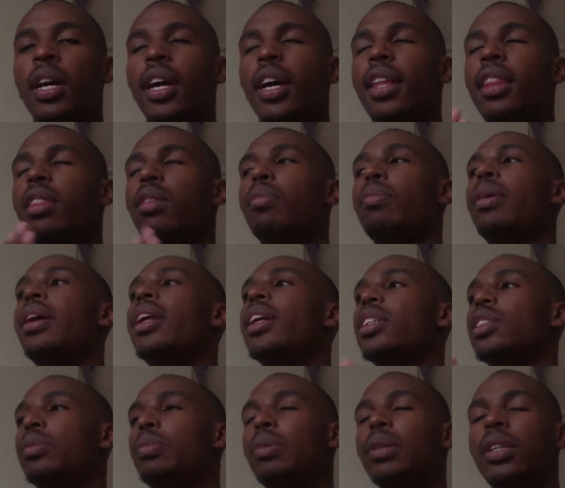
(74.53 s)
and the bad
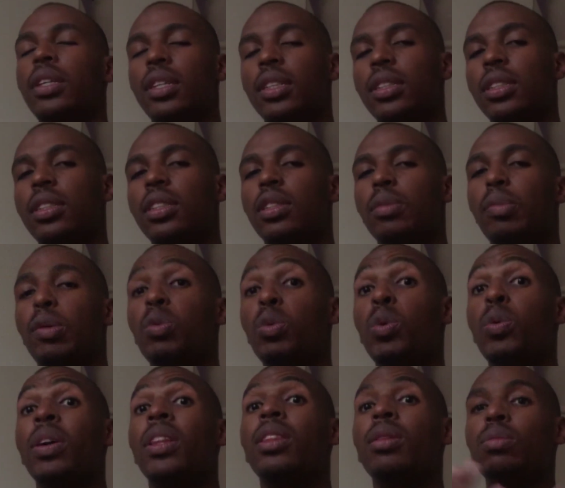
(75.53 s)
experiences, but we
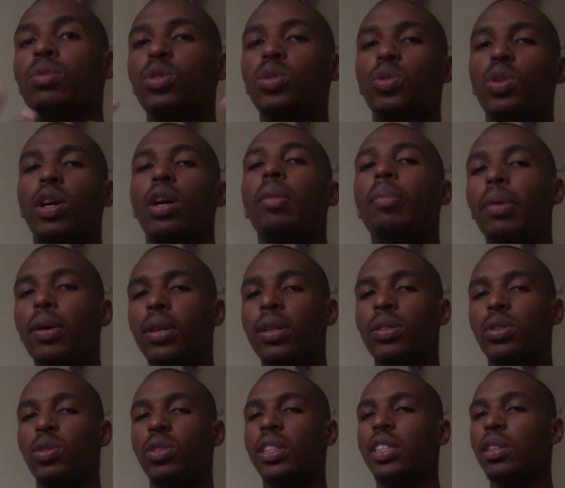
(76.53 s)
want them to talk about it
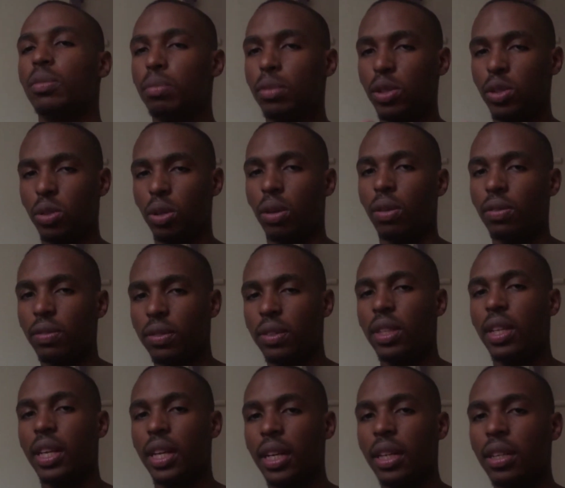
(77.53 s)
so it can be solved,
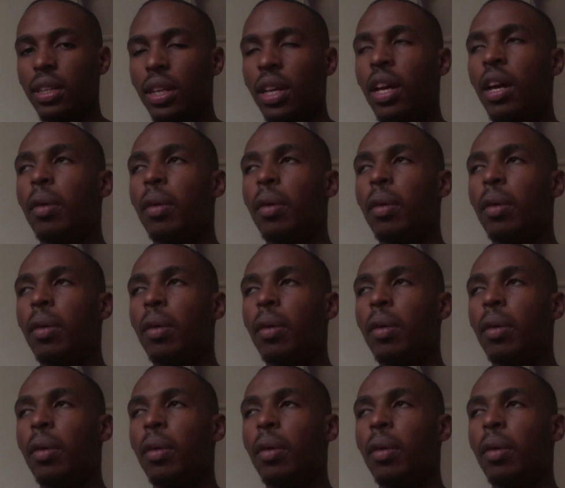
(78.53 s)
right?